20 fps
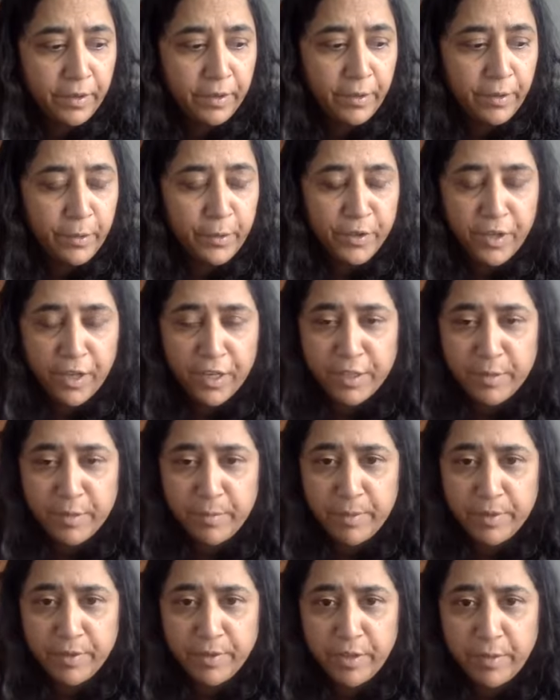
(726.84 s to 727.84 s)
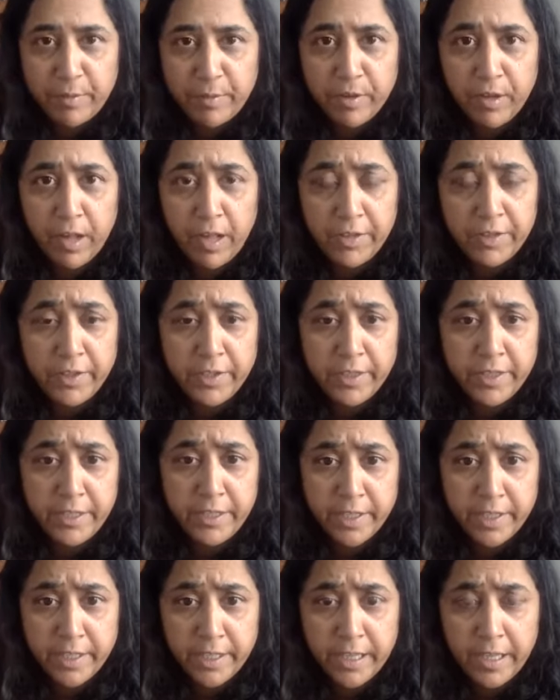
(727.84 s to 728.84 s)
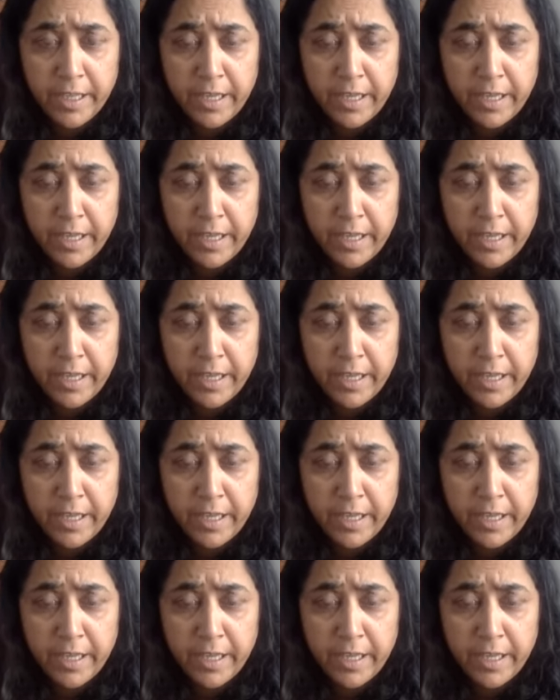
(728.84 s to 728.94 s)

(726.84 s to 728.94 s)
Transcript: who talks about double consciousness?